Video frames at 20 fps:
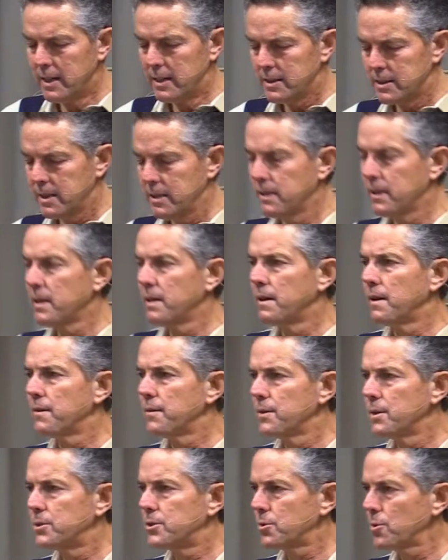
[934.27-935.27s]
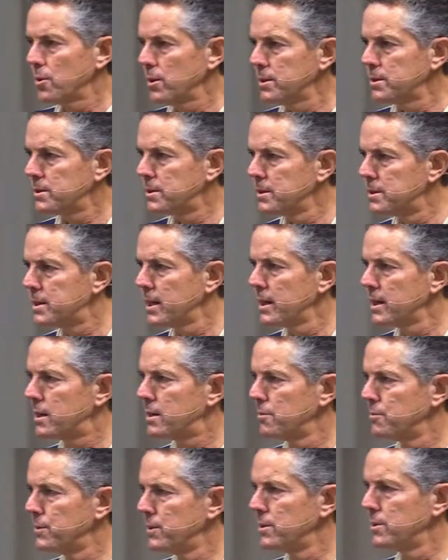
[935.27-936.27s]
See, the choice to take
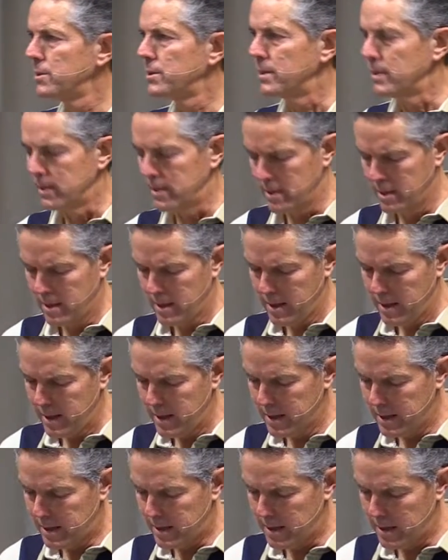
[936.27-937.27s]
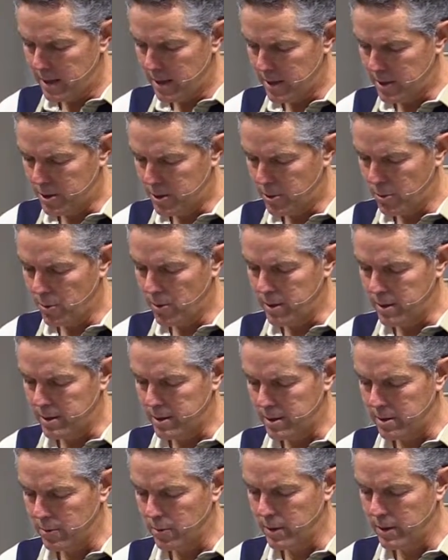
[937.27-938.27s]
communion is a choice
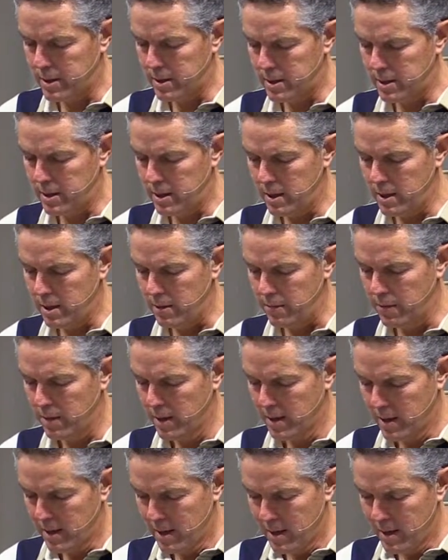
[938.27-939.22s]
to receive